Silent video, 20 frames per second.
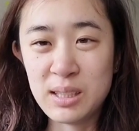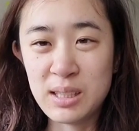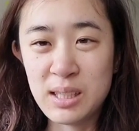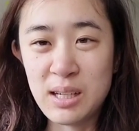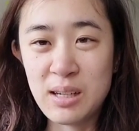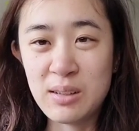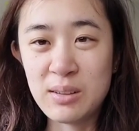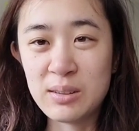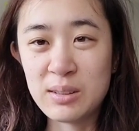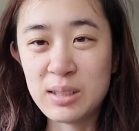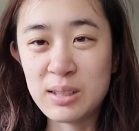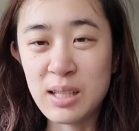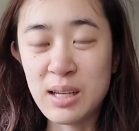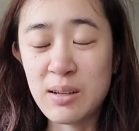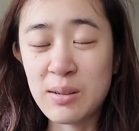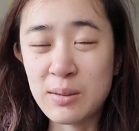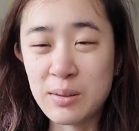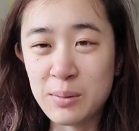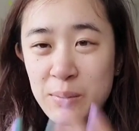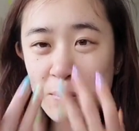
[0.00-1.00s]
it out on the
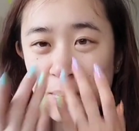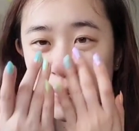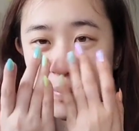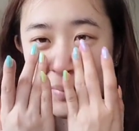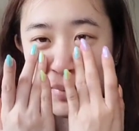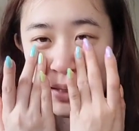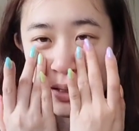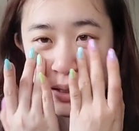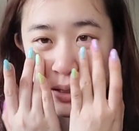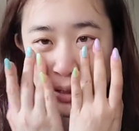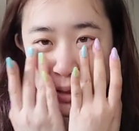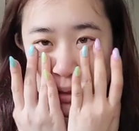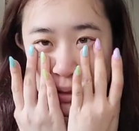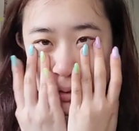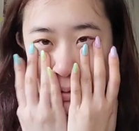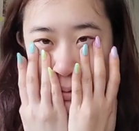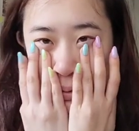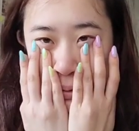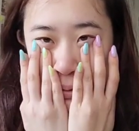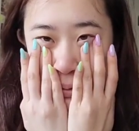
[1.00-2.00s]
counter.
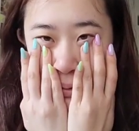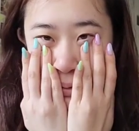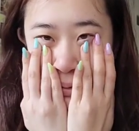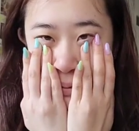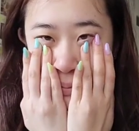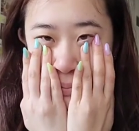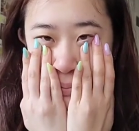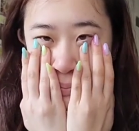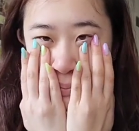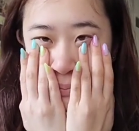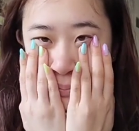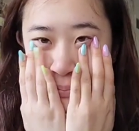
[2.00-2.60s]
So, um,